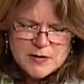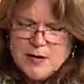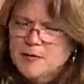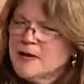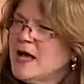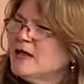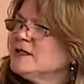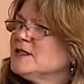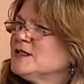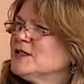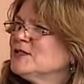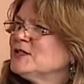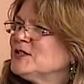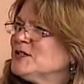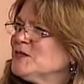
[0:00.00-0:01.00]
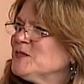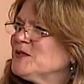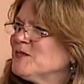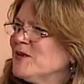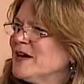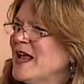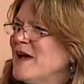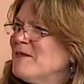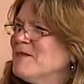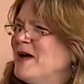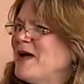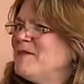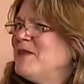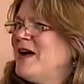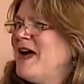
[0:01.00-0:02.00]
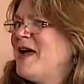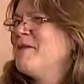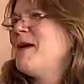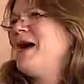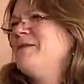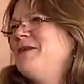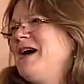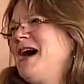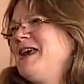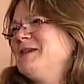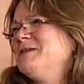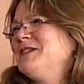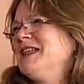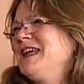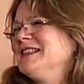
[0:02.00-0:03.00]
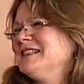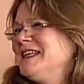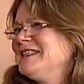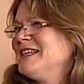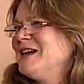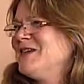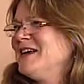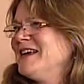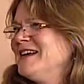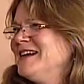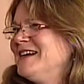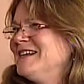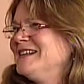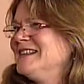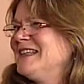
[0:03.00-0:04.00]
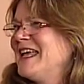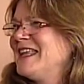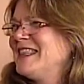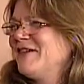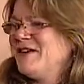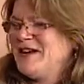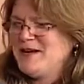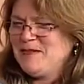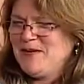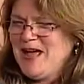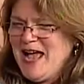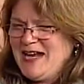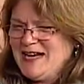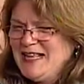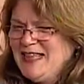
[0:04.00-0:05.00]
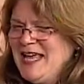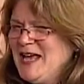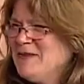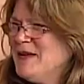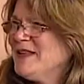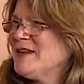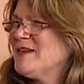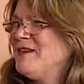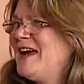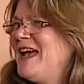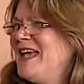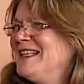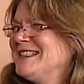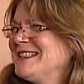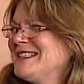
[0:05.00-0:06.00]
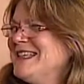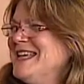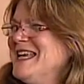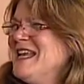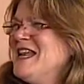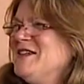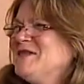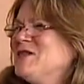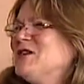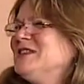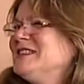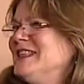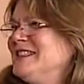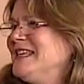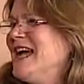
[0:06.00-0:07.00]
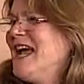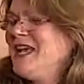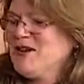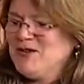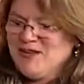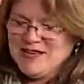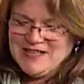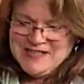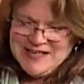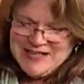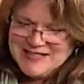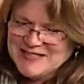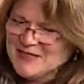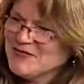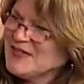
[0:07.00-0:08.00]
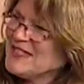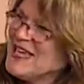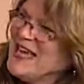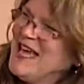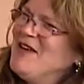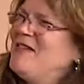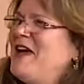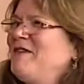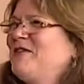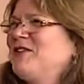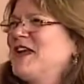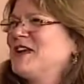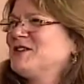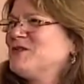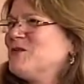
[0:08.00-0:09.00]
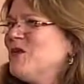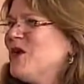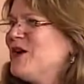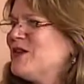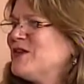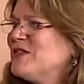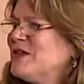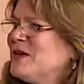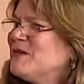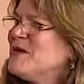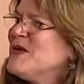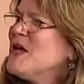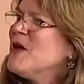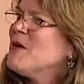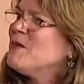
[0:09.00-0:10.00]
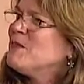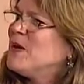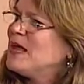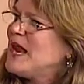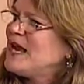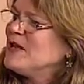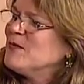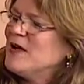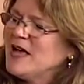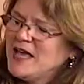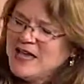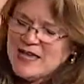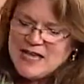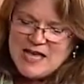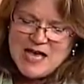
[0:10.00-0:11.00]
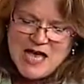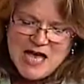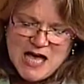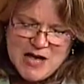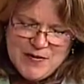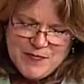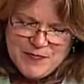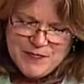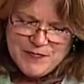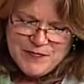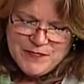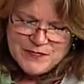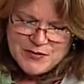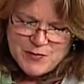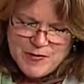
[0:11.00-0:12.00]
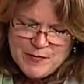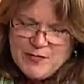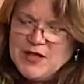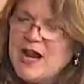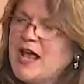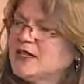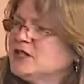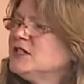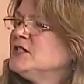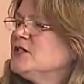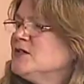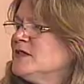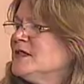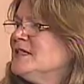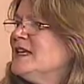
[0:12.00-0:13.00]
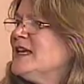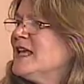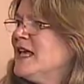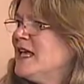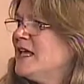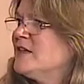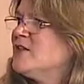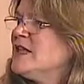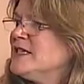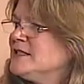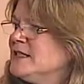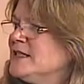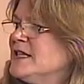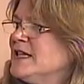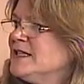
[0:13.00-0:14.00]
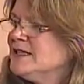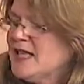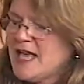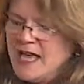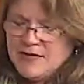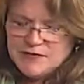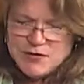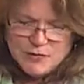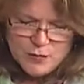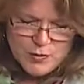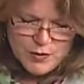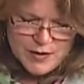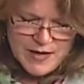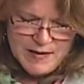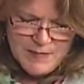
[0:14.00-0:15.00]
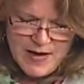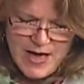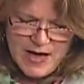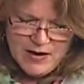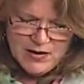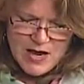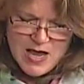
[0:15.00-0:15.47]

I'm not so stupid to run out and buy I buy potted plants. That's how I garden. Like they're in a pot and I lay them on the grass. And of course they die quickly because if I forget to water them. But anyway, so people that actually do the digging, these are the things they have to worry about.